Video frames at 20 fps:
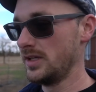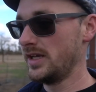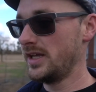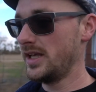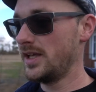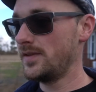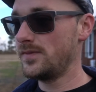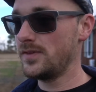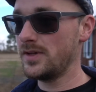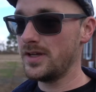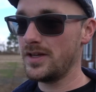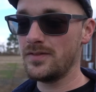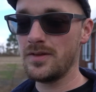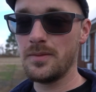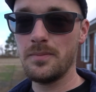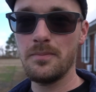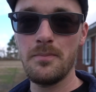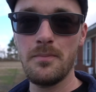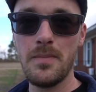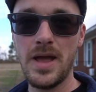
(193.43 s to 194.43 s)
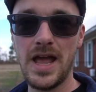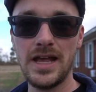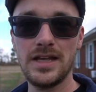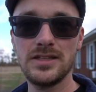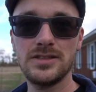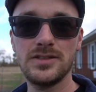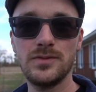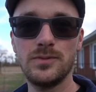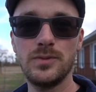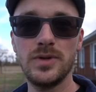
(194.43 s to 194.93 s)
If you have a
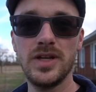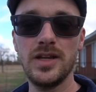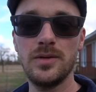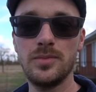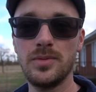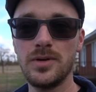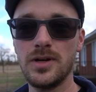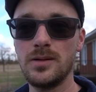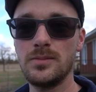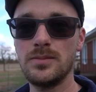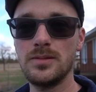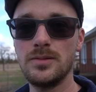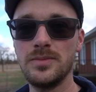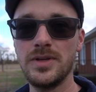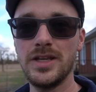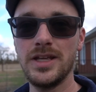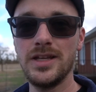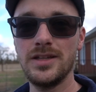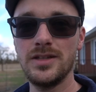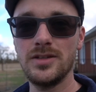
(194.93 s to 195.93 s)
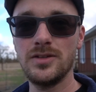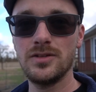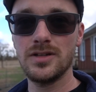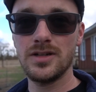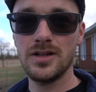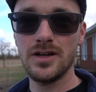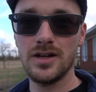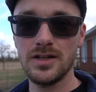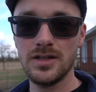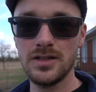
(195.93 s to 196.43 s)
massive weed problem in your
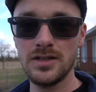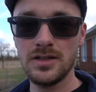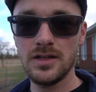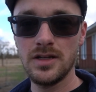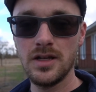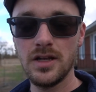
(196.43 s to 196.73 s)
garden,